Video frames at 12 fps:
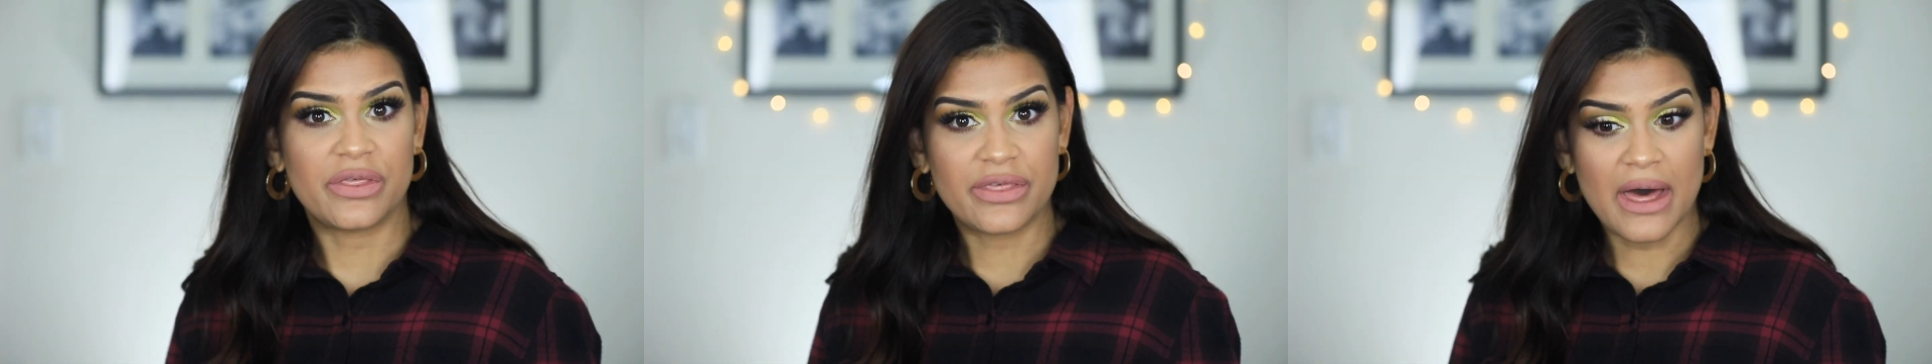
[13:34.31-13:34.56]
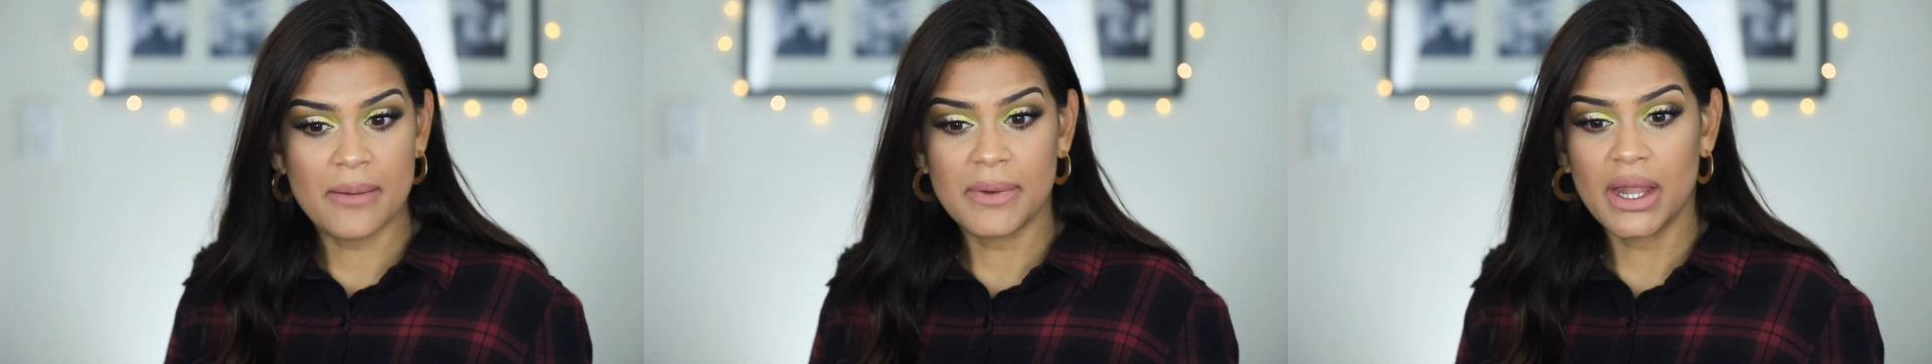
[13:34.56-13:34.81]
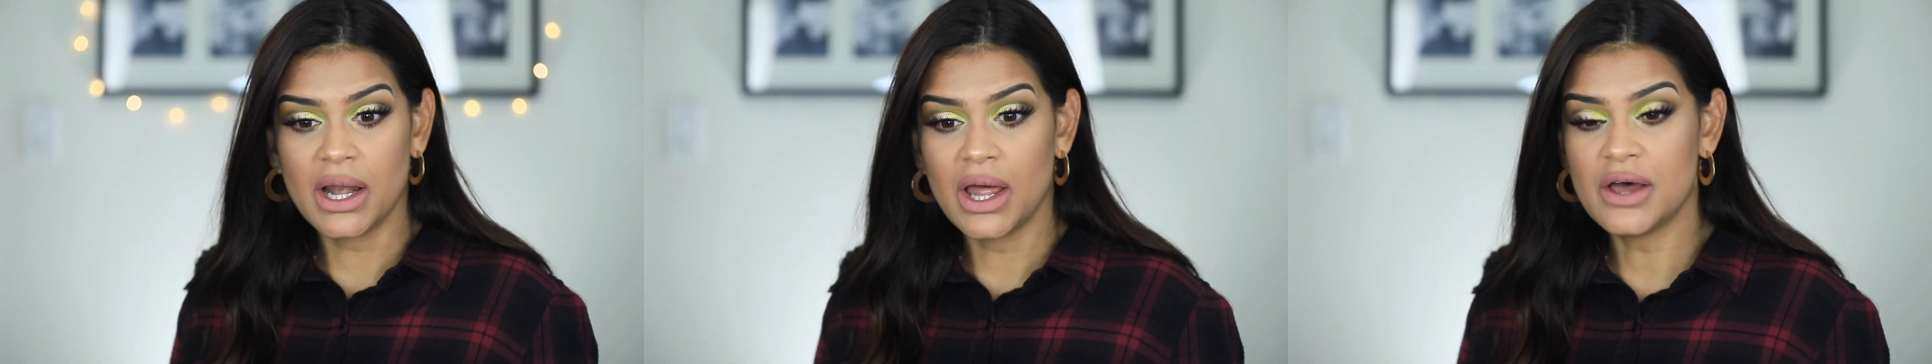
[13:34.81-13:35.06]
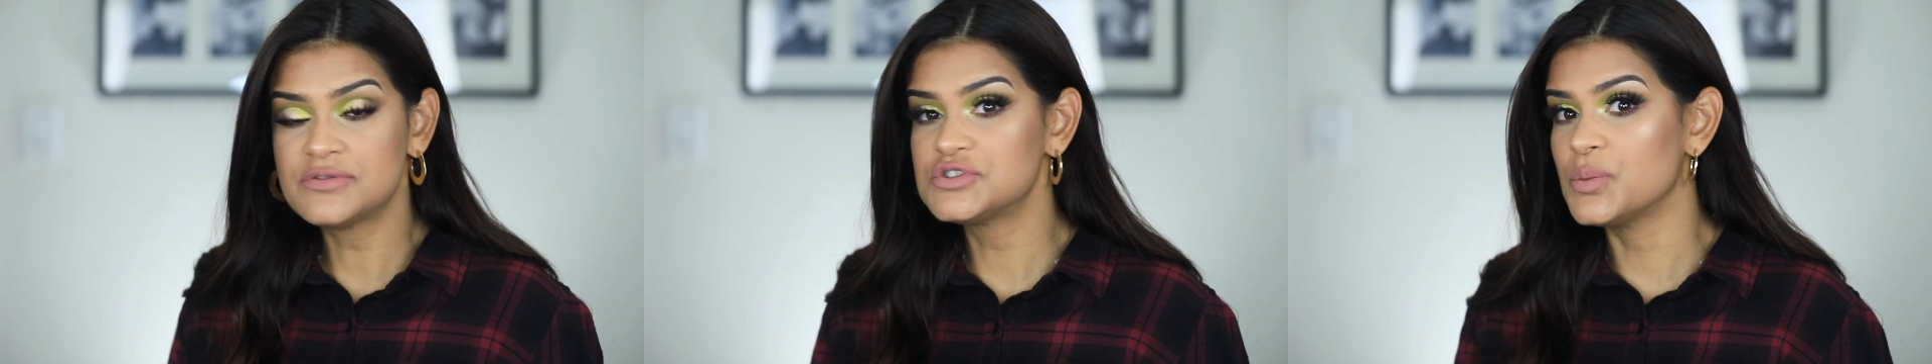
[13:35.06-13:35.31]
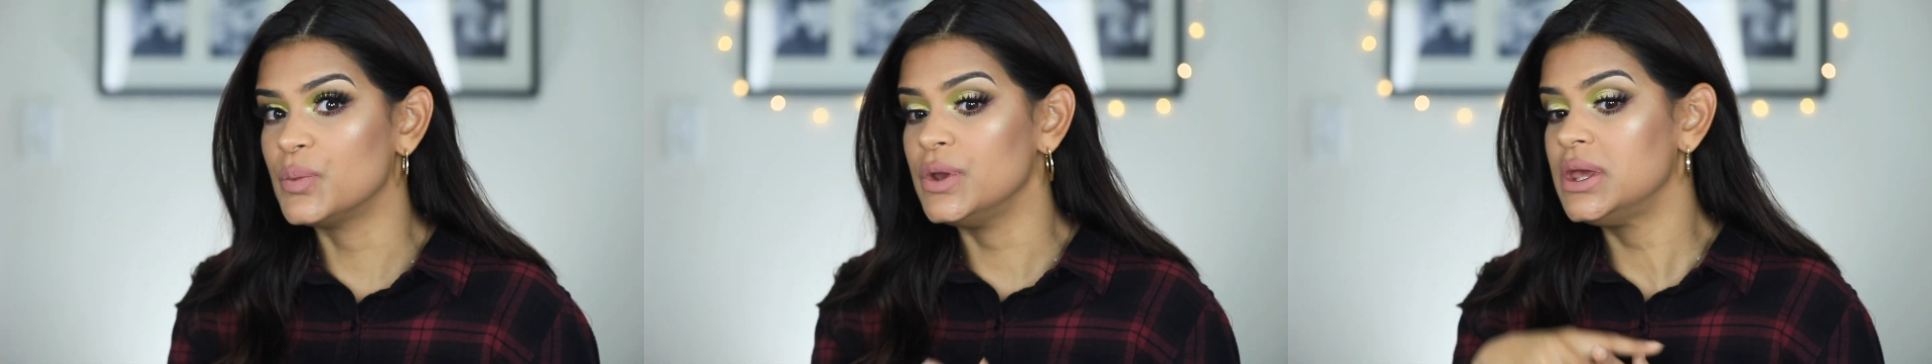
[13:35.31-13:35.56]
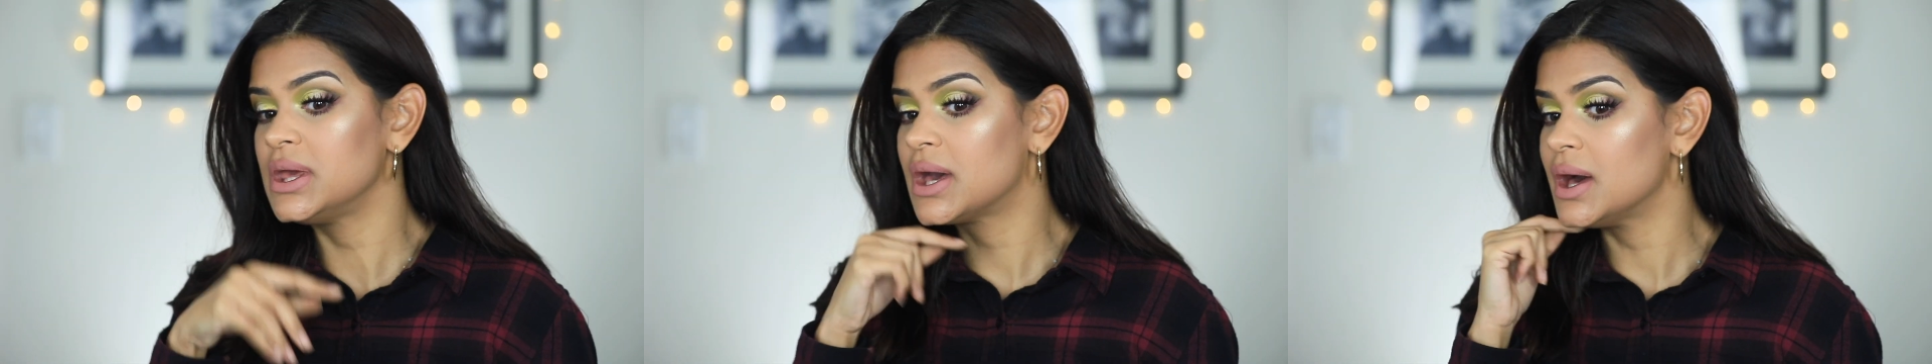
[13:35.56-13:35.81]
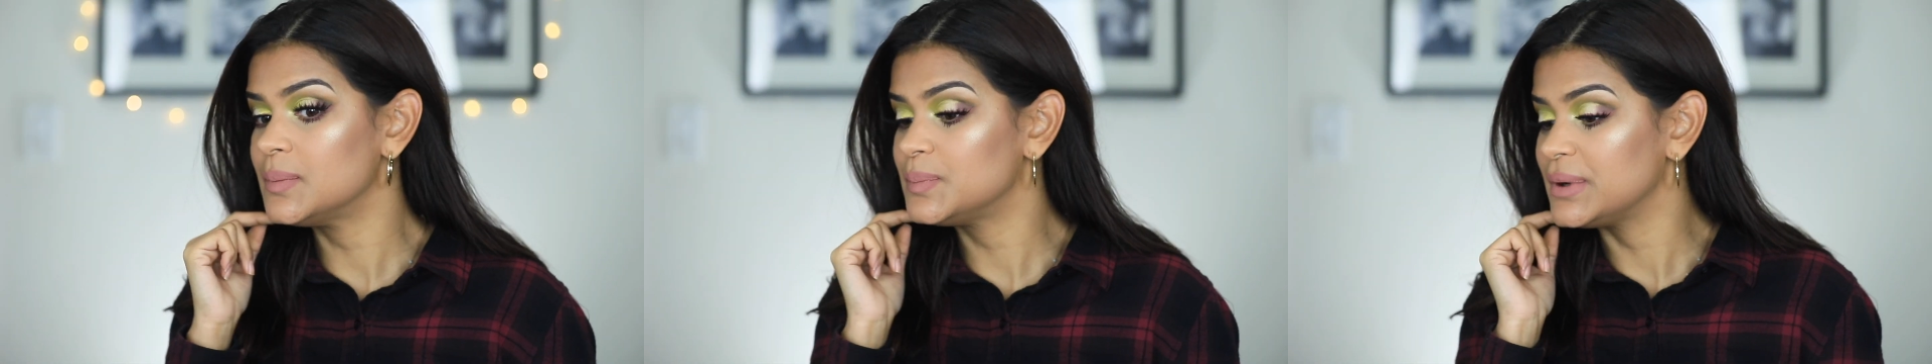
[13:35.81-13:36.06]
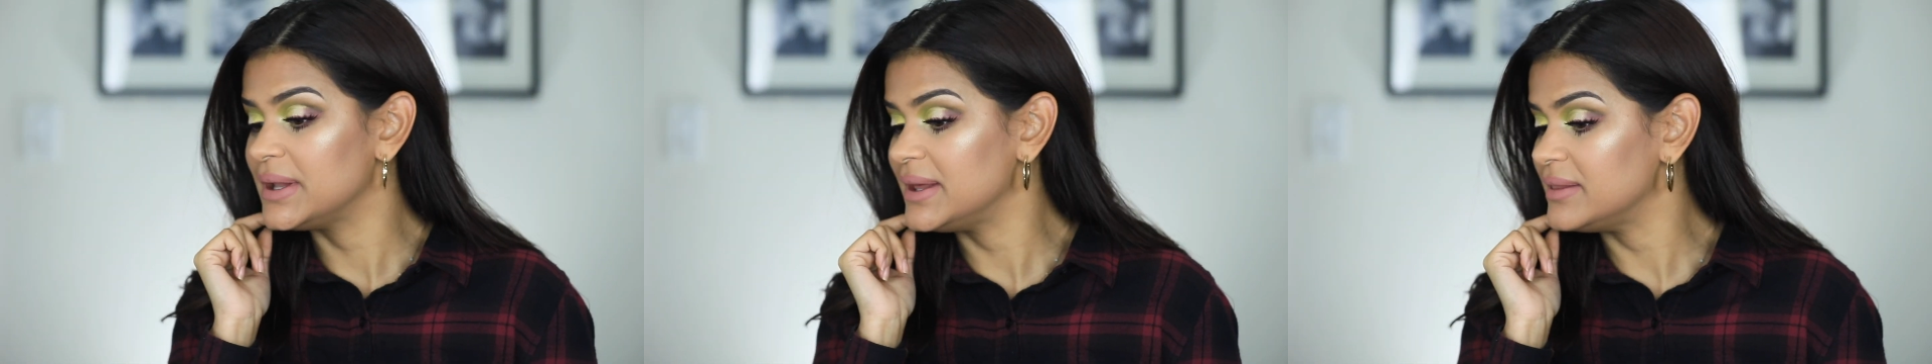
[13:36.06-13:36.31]
That, my loves, we
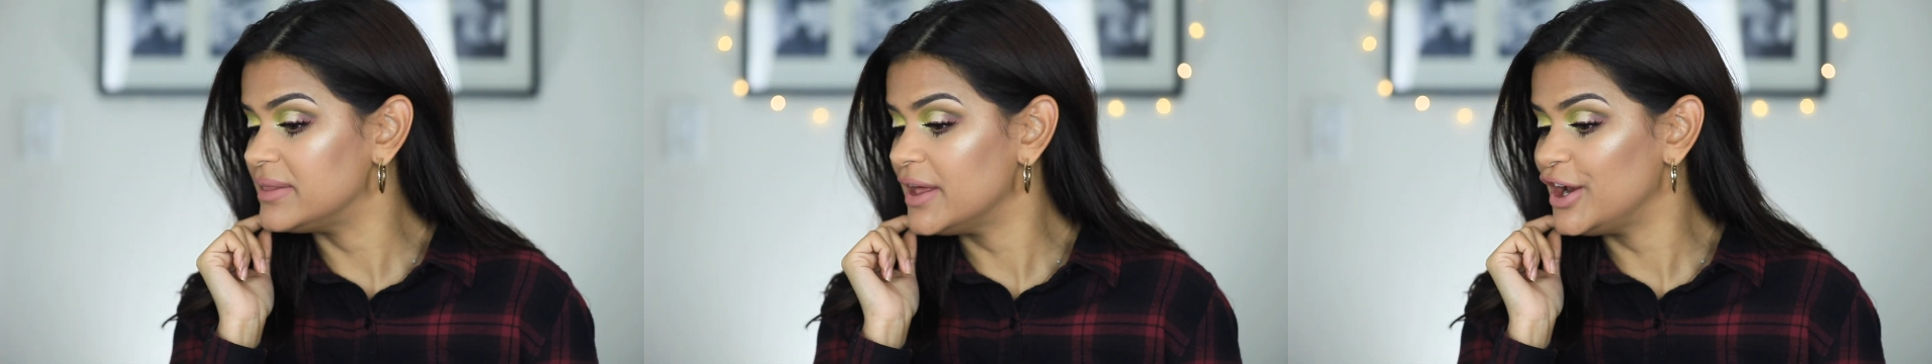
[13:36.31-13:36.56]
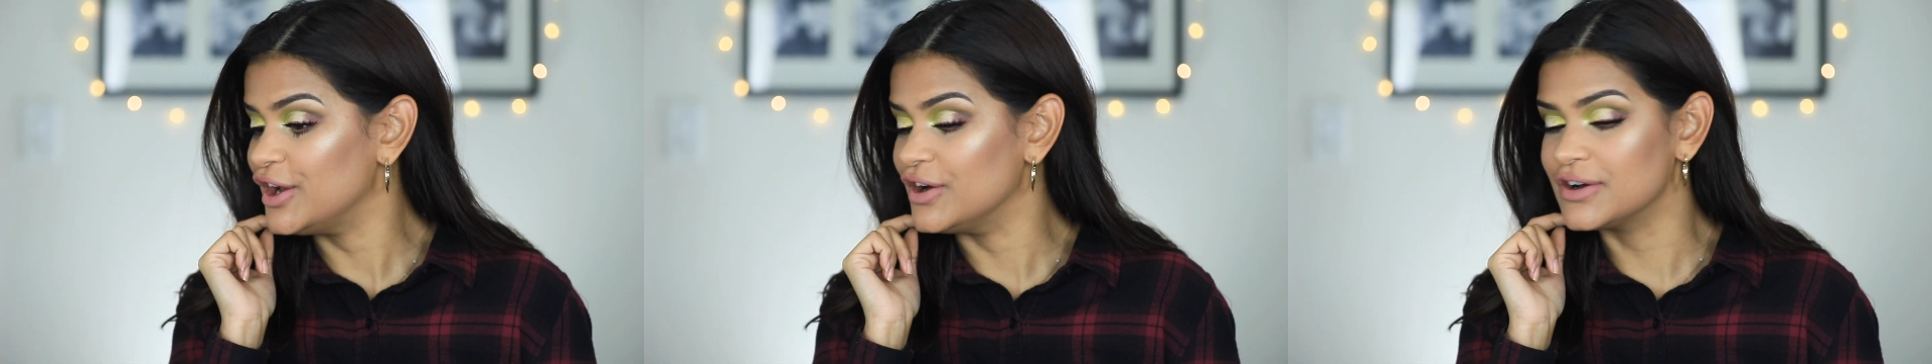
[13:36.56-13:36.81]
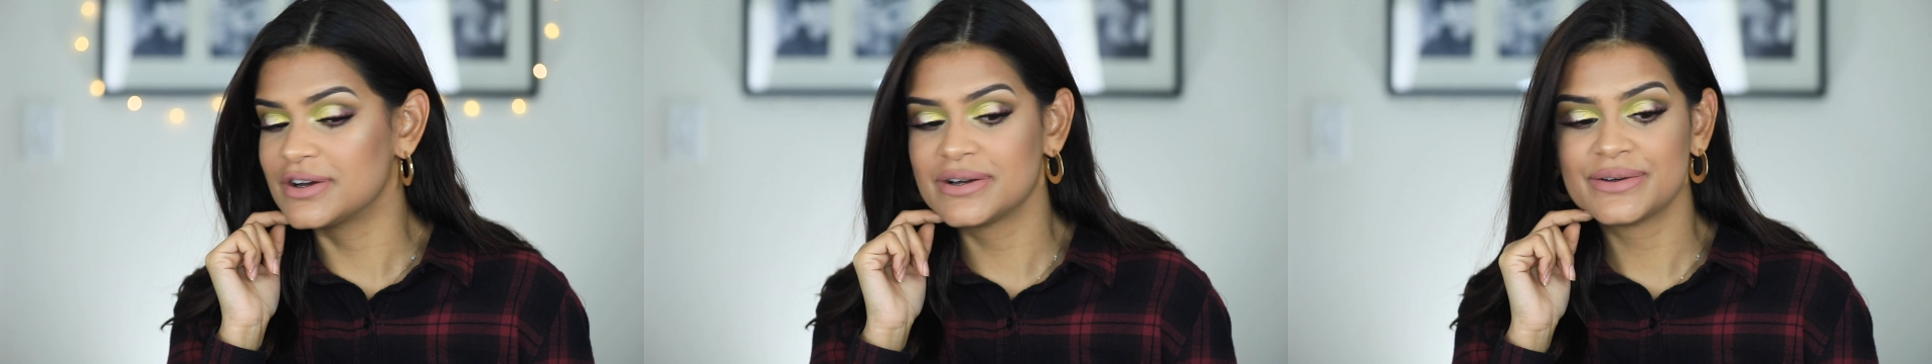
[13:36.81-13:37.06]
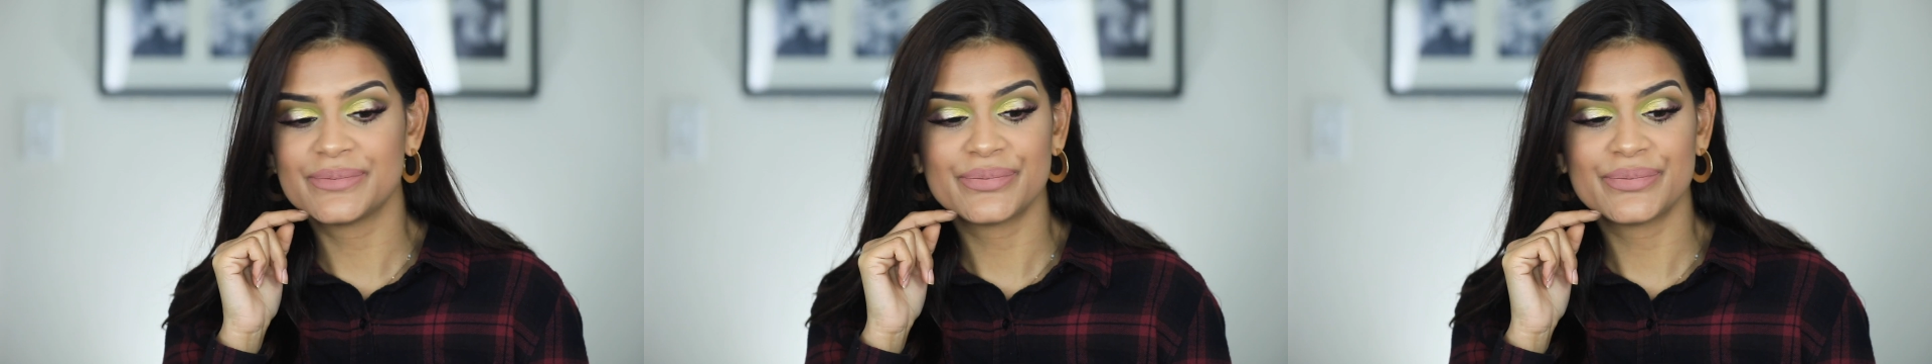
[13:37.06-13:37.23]
complete the look.